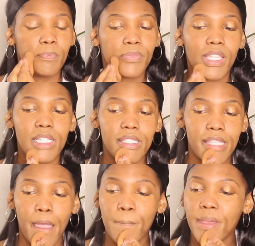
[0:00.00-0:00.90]

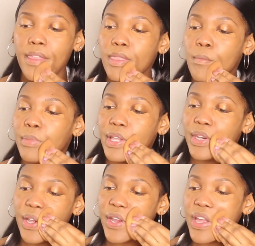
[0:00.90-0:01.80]
dampen the
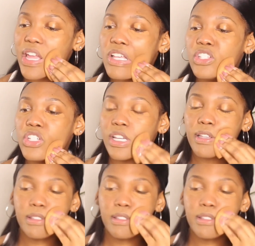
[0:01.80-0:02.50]
blender and just